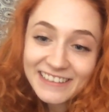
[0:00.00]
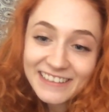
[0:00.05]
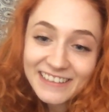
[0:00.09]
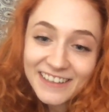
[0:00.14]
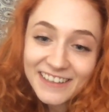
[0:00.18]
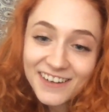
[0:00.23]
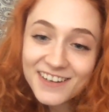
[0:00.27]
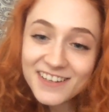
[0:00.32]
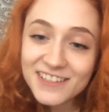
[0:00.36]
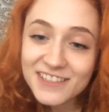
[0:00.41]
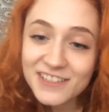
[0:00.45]

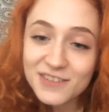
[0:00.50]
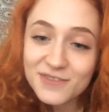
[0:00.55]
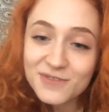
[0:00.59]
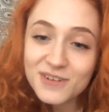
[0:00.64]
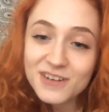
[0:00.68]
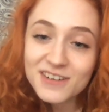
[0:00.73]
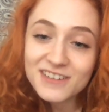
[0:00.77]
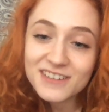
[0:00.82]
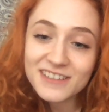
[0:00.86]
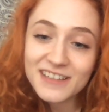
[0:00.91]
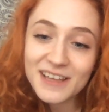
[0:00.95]
Are you still
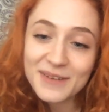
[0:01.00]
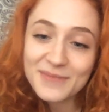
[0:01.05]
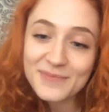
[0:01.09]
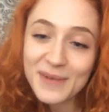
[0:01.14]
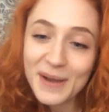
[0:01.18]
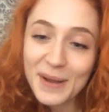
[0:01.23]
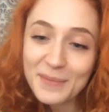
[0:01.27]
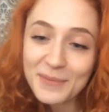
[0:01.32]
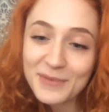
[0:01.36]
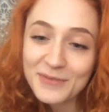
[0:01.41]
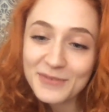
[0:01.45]
watching that
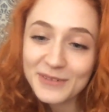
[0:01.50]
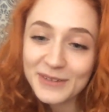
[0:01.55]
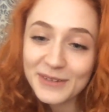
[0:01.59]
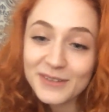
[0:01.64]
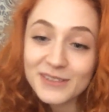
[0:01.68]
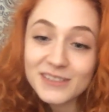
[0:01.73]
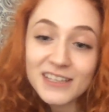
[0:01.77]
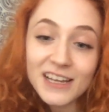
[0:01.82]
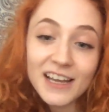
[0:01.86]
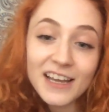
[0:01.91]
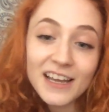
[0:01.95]
Poppy
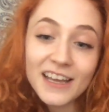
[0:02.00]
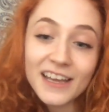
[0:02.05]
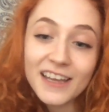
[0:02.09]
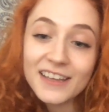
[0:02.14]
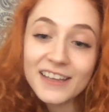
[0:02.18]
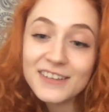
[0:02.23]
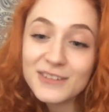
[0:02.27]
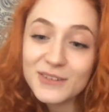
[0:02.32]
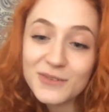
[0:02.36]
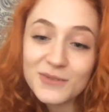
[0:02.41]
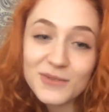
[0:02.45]
videos? I
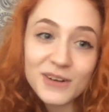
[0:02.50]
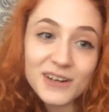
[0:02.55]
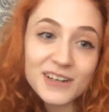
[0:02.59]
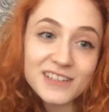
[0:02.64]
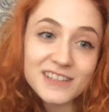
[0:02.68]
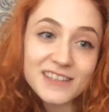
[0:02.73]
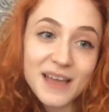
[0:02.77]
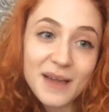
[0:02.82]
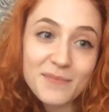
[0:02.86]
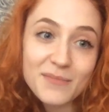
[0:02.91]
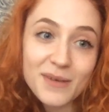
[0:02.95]
don't watch
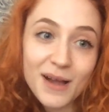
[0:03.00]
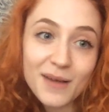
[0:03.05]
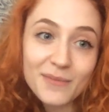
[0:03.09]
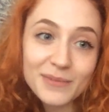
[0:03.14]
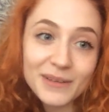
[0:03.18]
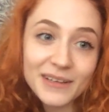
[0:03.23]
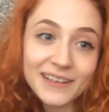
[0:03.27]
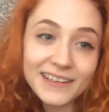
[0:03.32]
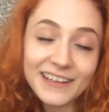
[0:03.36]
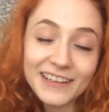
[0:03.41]
that Poppy.